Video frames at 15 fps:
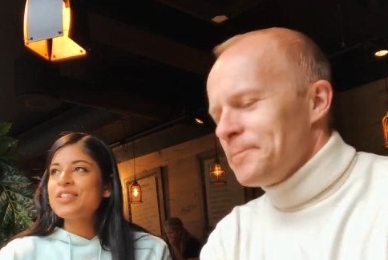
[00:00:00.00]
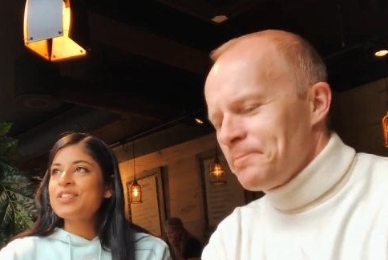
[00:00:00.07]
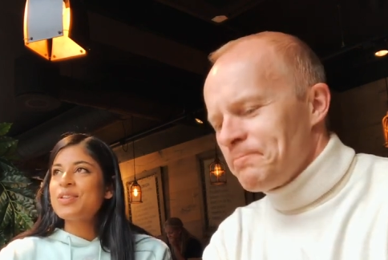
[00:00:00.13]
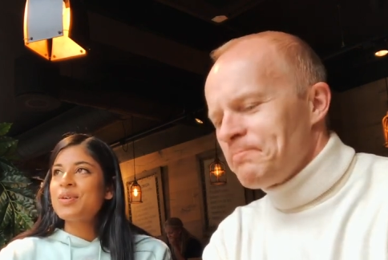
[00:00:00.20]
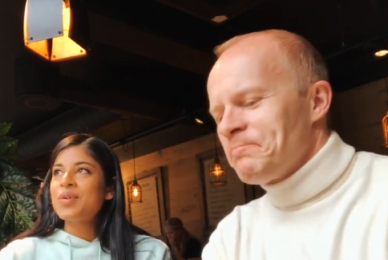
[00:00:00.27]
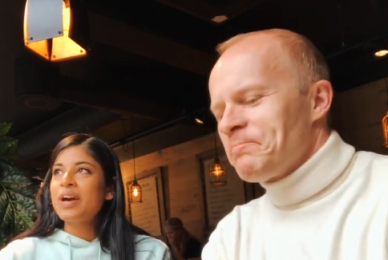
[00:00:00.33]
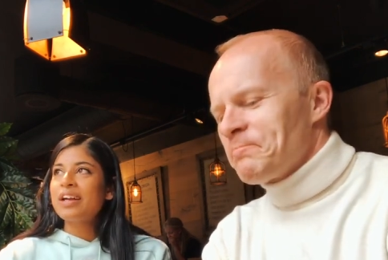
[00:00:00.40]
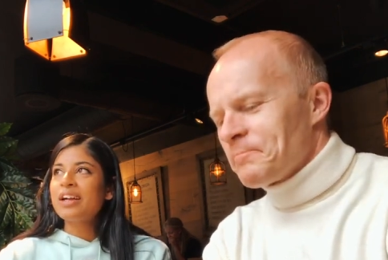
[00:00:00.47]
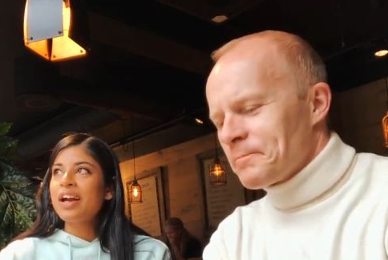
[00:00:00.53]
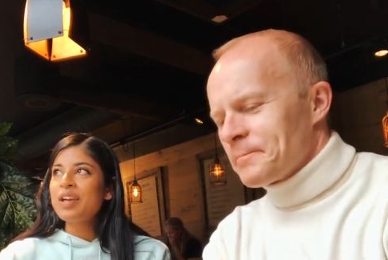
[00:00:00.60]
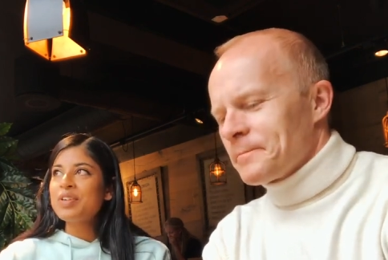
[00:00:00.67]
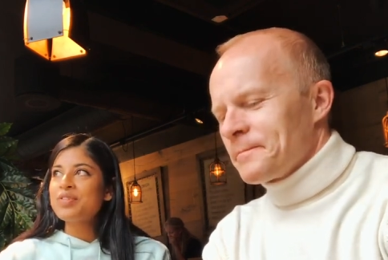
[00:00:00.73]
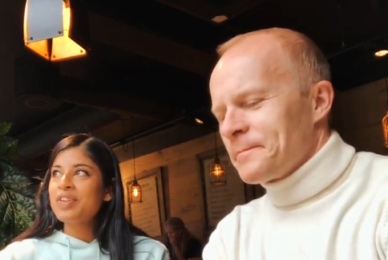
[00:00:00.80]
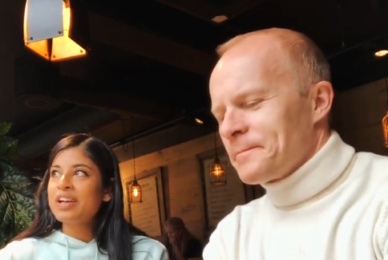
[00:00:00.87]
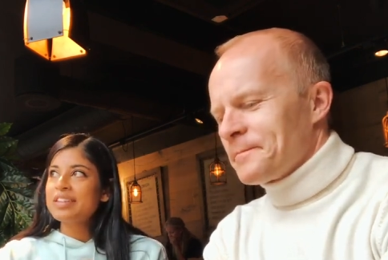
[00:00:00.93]
Speaker 1: So I
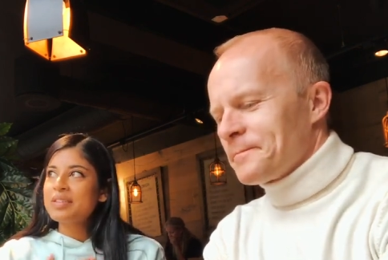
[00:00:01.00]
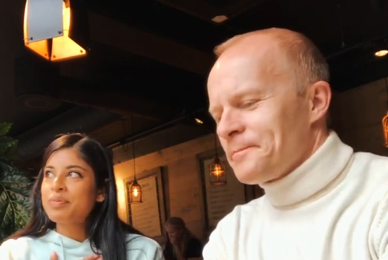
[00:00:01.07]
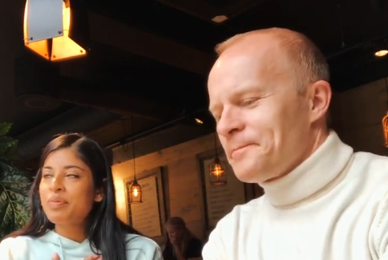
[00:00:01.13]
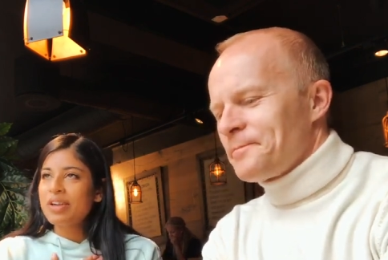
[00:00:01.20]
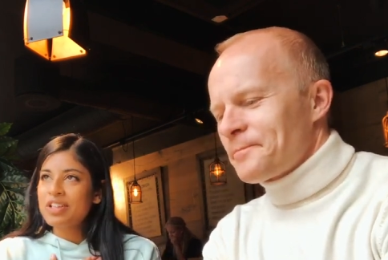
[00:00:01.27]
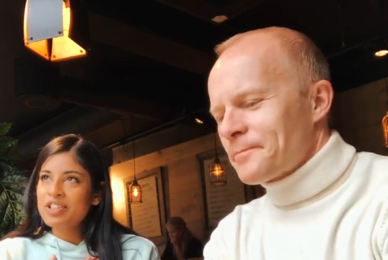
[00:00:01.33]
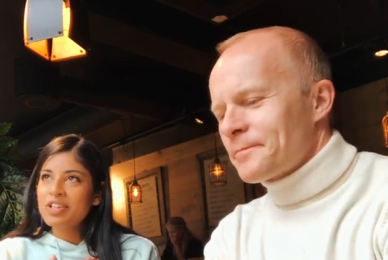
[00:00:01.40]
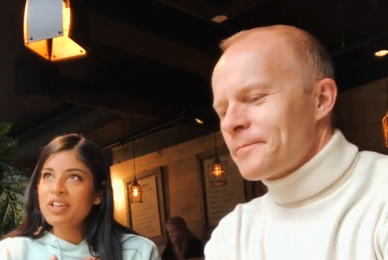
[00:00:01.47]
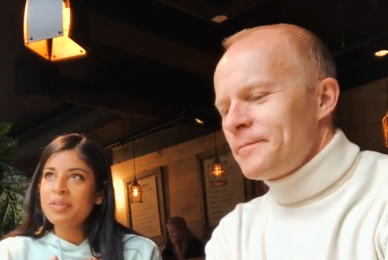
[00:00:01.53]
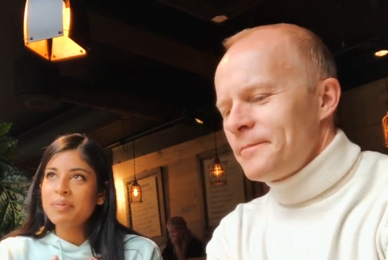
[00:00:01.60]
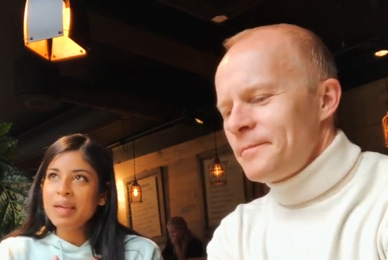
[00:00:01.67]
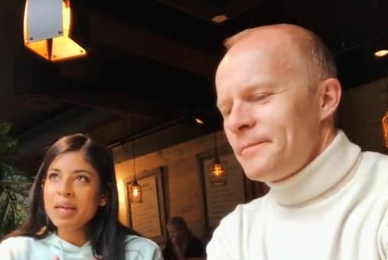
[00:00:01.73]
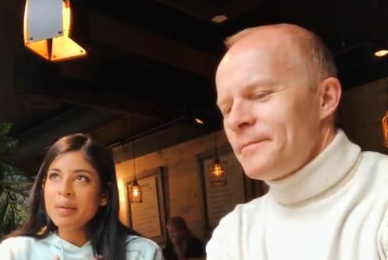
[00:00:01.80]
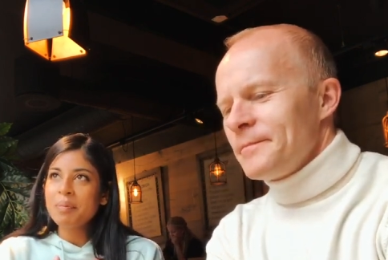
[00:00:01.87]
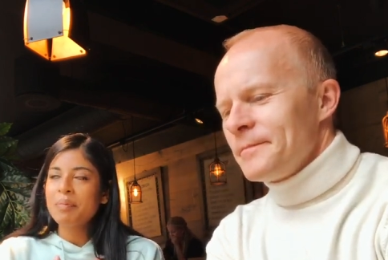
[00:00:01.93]
kind of had the pressure
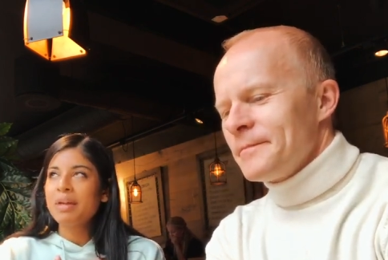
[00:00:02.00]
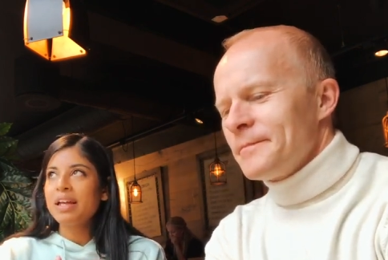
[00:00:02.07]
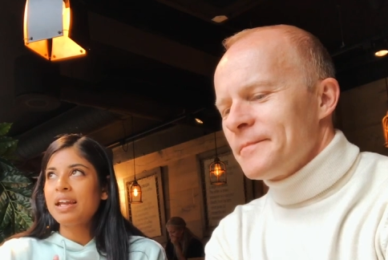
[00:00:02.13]
on me,